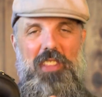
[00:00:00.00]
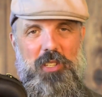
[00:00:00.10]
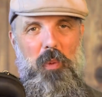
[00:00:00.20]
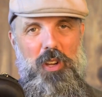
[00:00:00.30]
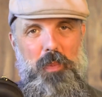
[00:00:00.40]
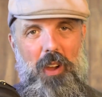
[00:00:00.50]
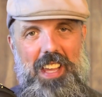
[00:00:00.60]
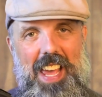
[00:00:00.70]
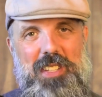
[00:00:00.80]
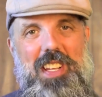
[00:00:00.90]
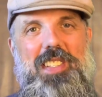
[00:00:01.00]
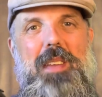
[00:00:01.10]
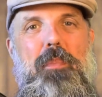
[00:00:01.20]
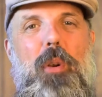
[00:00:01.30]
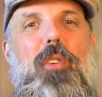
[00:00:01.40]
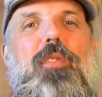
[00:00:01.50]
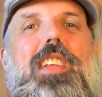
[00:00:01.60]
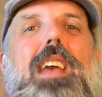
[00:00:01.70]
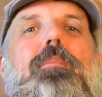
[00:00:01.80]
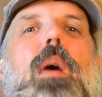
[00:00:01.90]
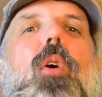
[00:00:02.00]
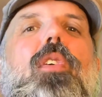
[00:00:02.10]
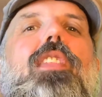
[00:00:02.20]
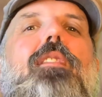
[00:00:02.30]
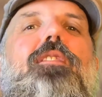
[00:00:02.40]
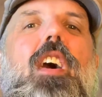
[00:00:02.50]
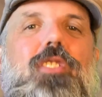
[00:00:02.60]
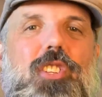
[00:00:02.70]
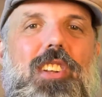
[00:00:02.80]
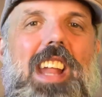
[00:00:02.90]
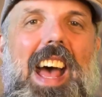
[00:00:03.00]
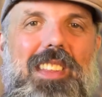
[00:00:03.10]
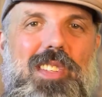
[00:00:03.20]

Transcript: this WatchPod case is improved in both function and